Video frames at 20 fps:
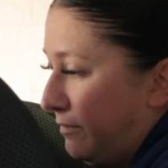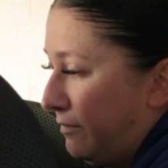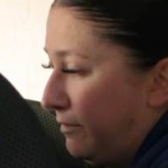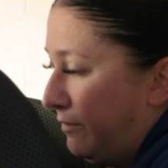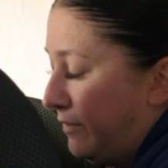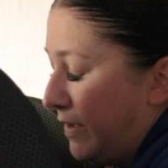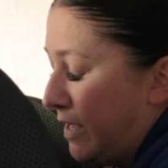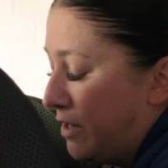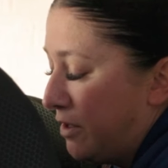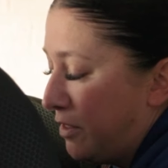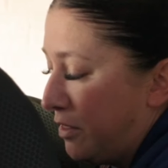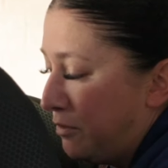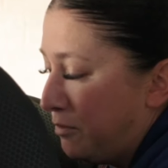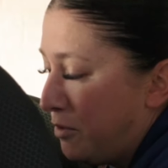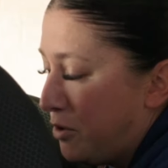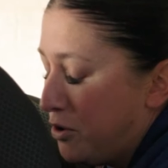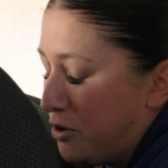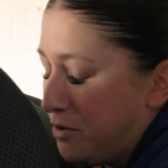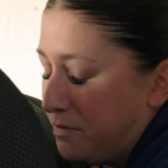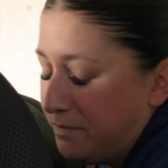feed it
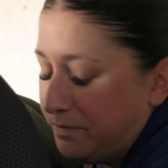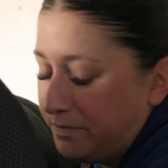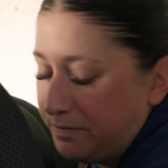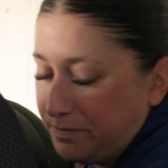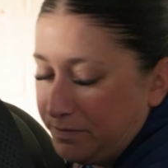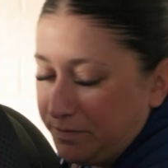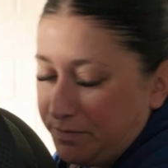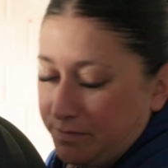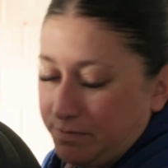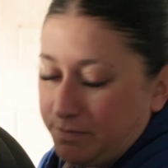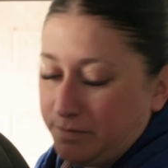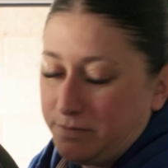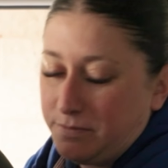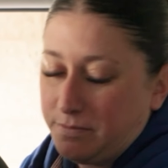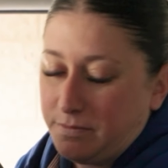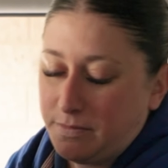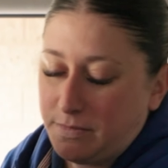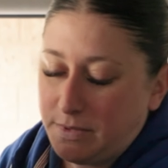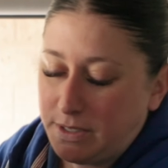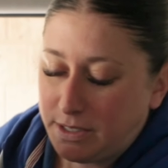through,
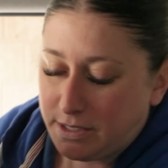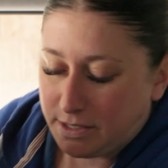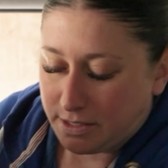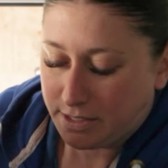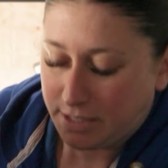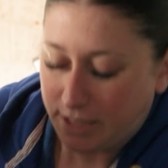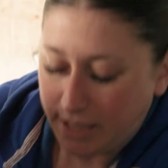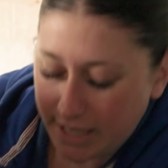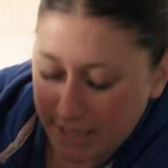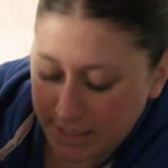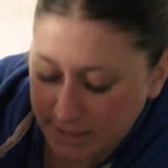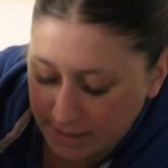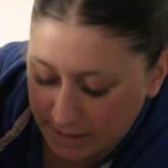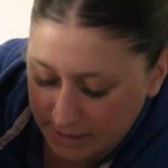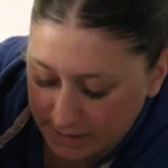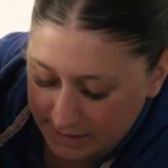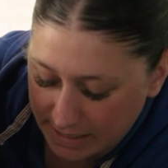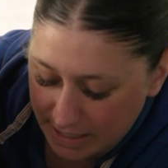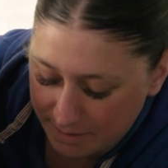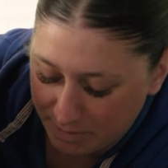into
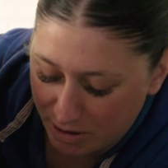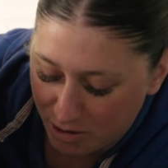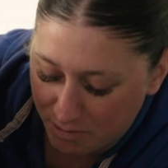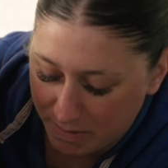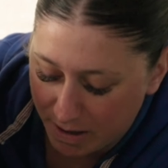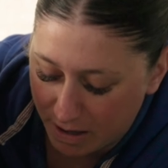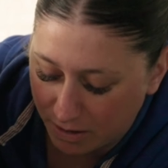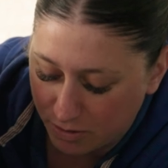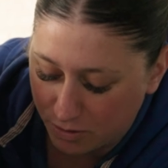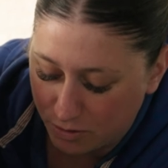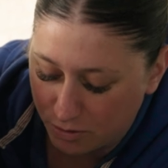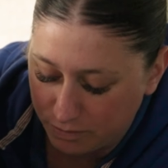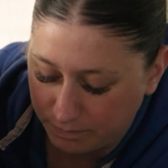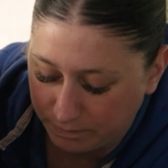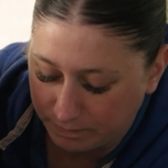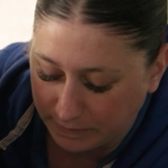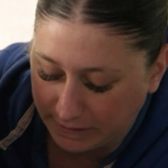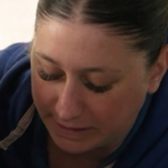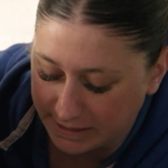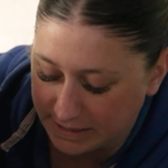the seatbelt buckle,
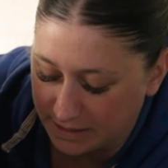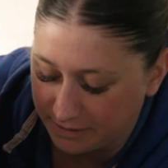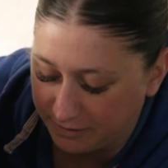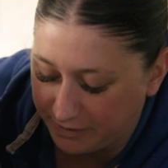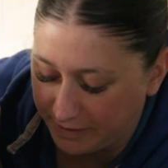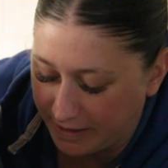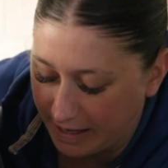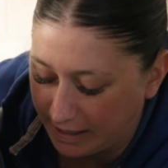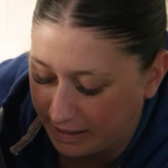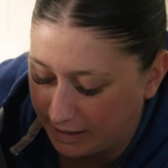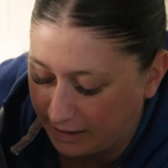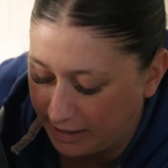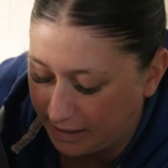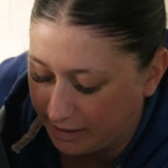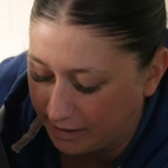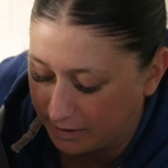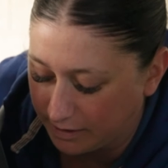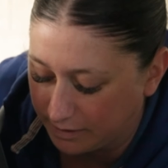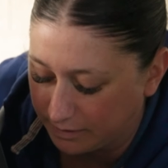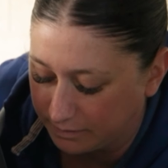listen for that
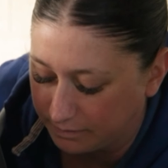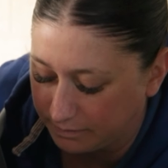click,